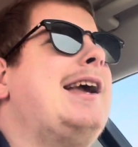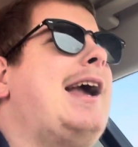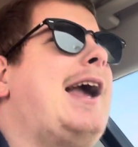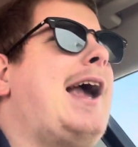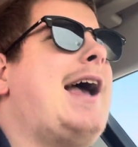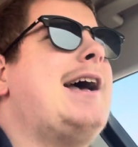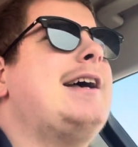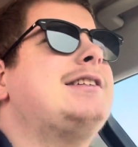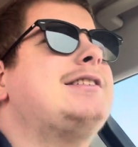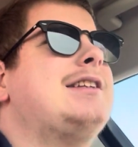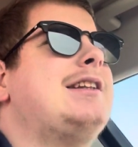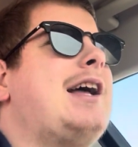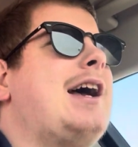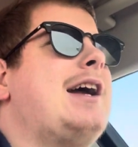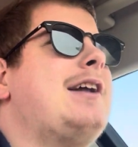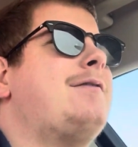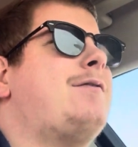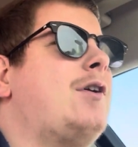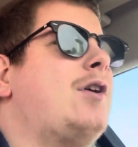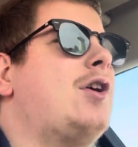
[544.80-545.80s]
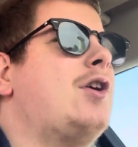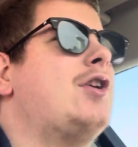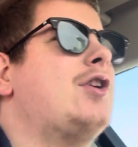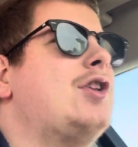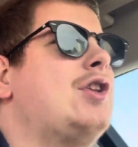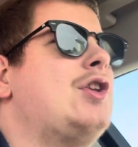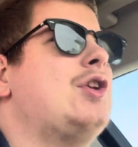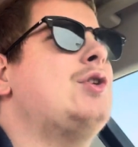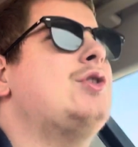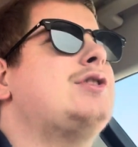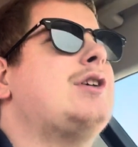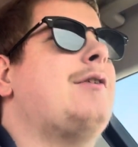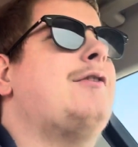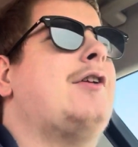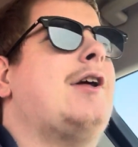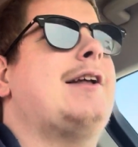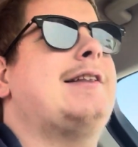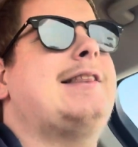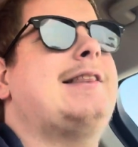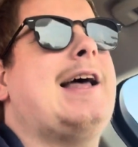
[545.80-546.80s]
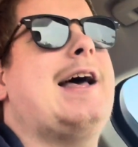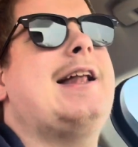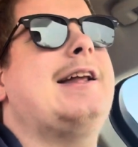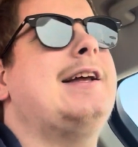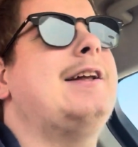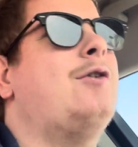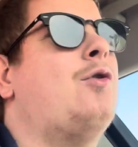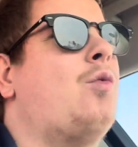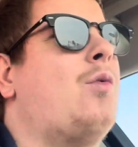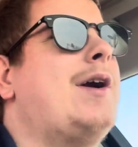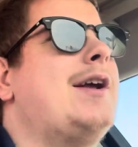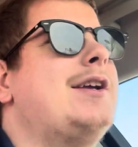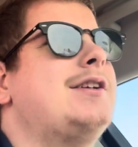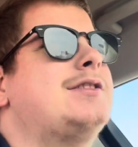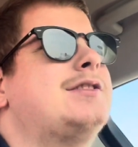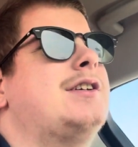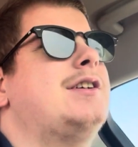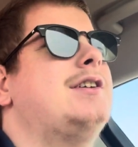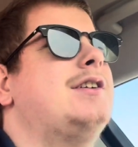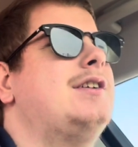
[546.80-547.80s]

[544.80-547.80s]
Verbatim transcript: asinine for her to do something like that and risk